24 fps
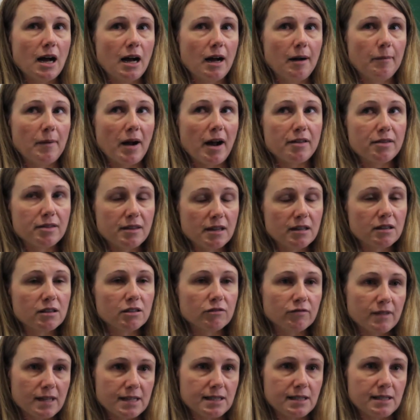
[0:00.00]
Um, I think
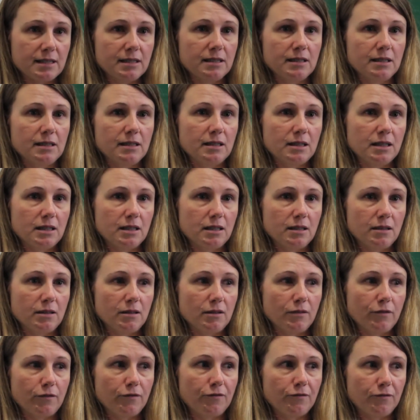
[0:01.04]
the reason
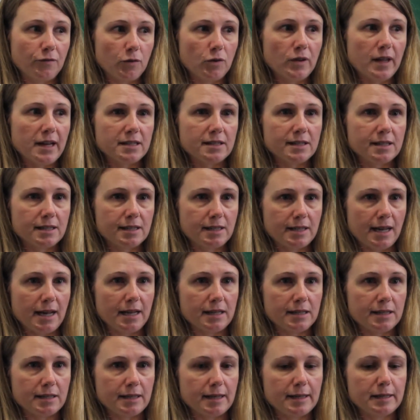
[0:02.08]
for that
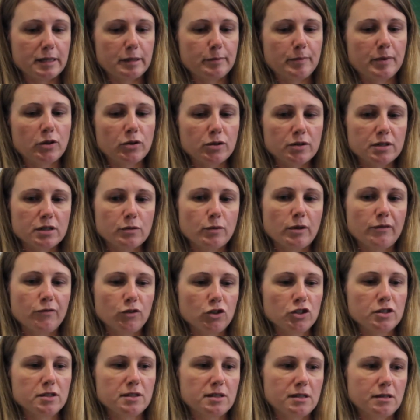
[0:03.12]
success is because we've
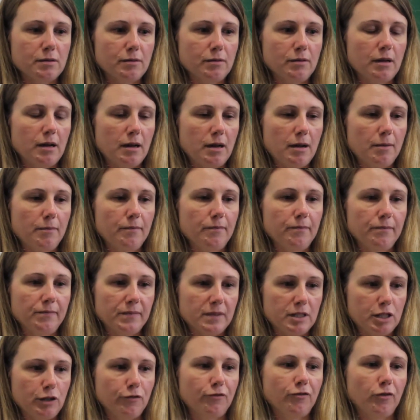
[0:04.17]
used
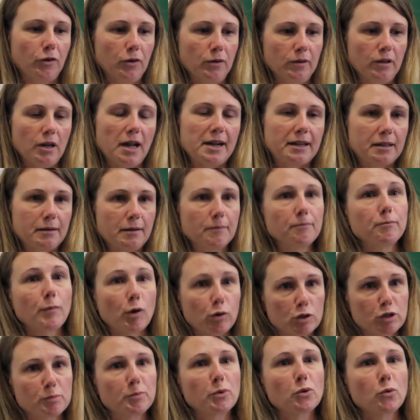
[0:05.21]
different, like
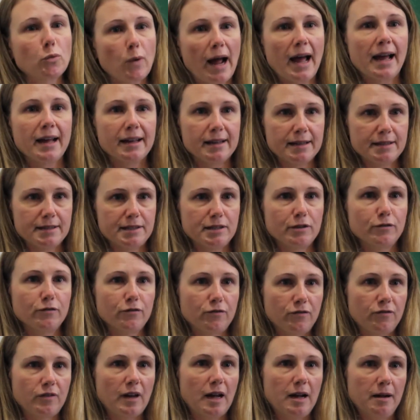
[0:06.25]
multiple ways of
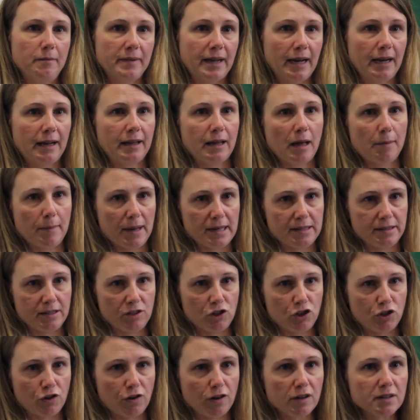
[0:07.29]
um, getting our
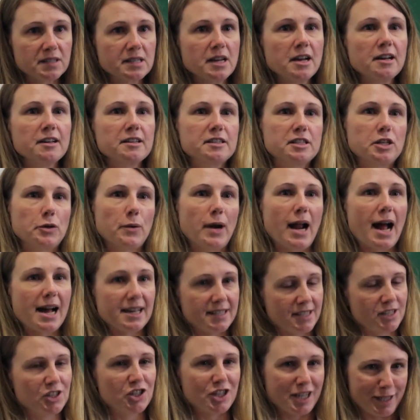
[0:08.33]
message across. So it
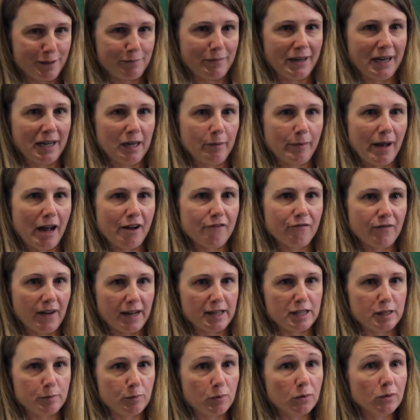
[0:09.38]
hasn't just been about
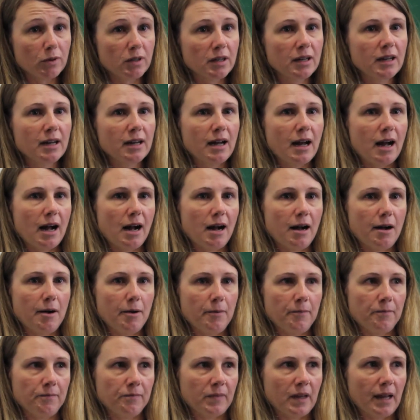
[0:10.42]
Facebook.
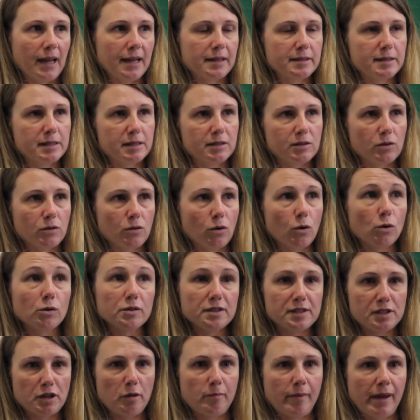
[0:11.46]
Um, it's
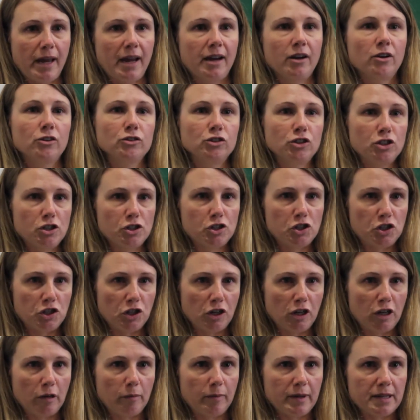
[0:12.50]
also been on
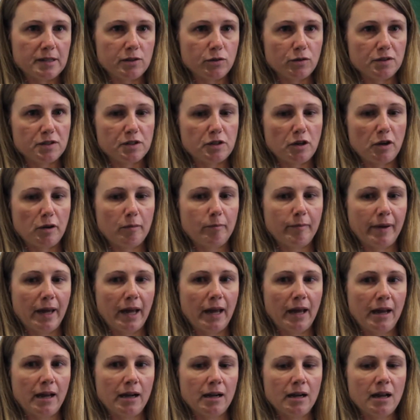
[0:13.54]
YouTube. It's also
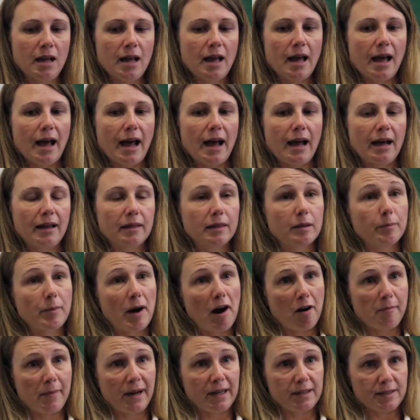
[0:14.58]
been at the
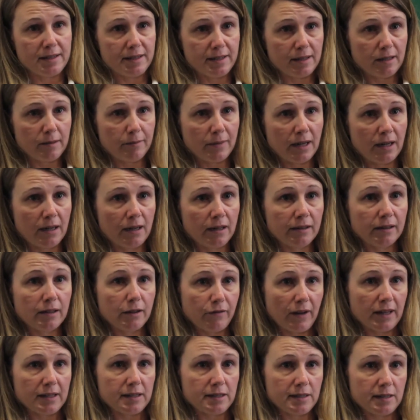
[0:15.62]
Parramatta Cinema, the
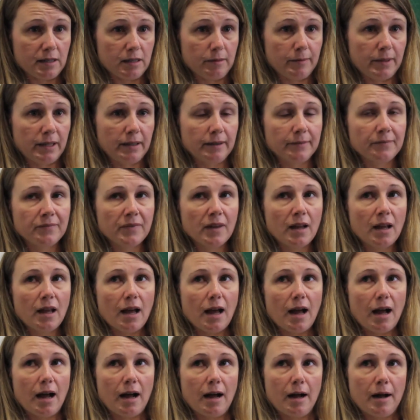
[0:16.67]
event cinema.
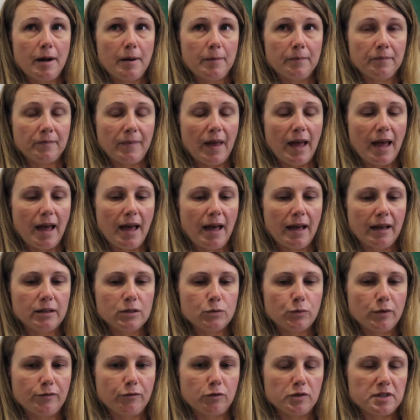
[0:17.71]
Um, and
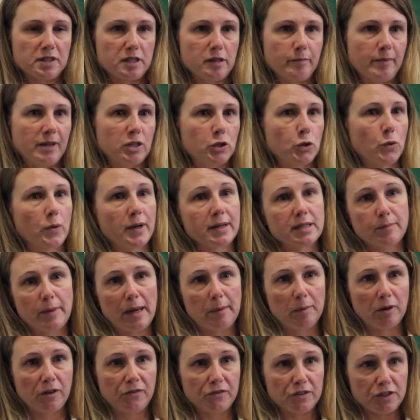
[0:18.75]
we've also been talking to
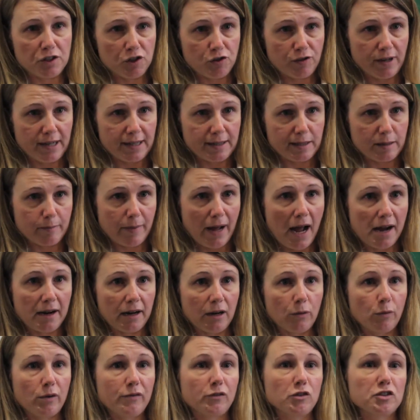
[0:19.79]
people on the streets about
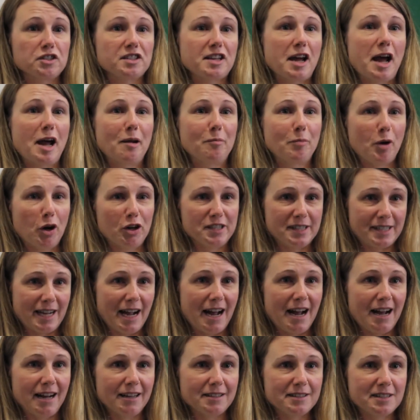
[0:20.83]
it. We've also had
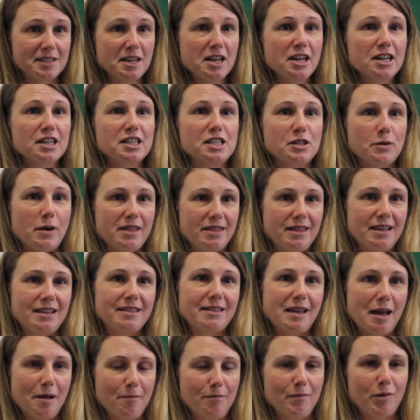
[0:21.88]
postcards. So I
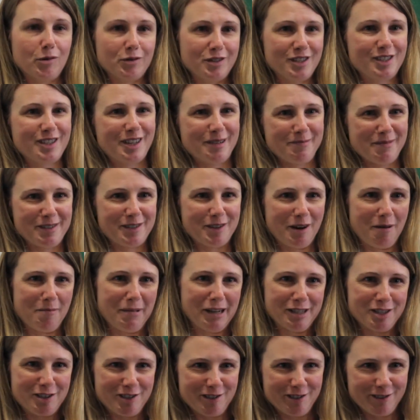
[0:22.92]
think that
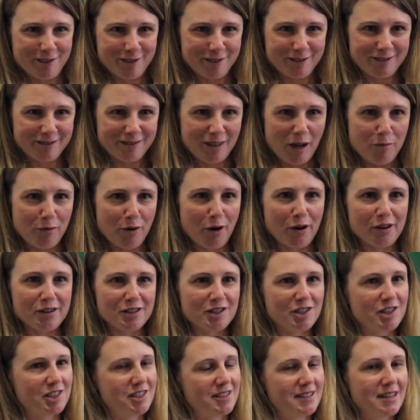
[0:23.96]
multi-dimensional
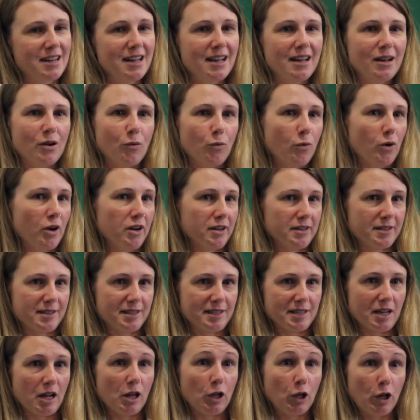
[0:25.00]
approach works
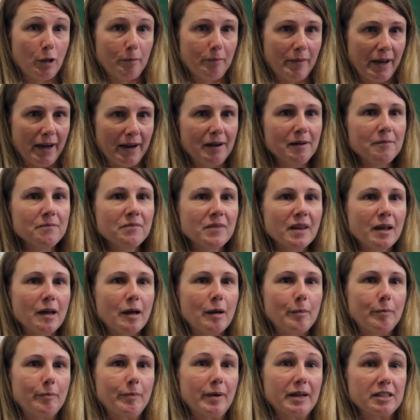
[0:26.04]
a lot better.
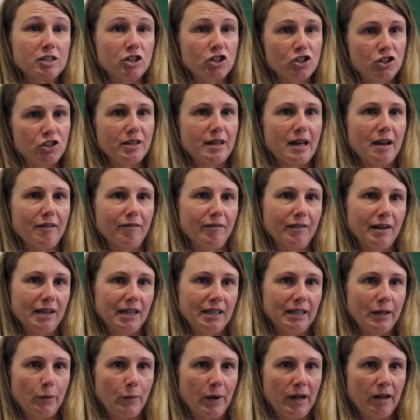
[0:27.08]
But to do that
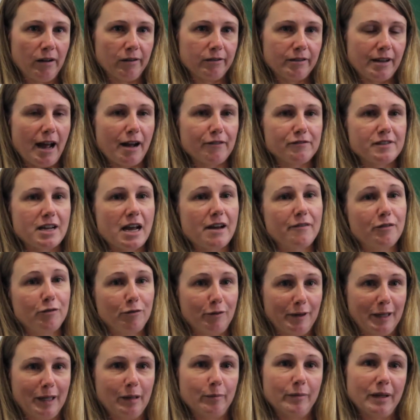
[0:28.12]
really well, you have to have a
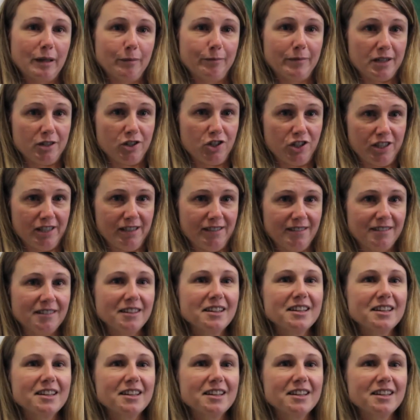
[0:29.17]
really big budget.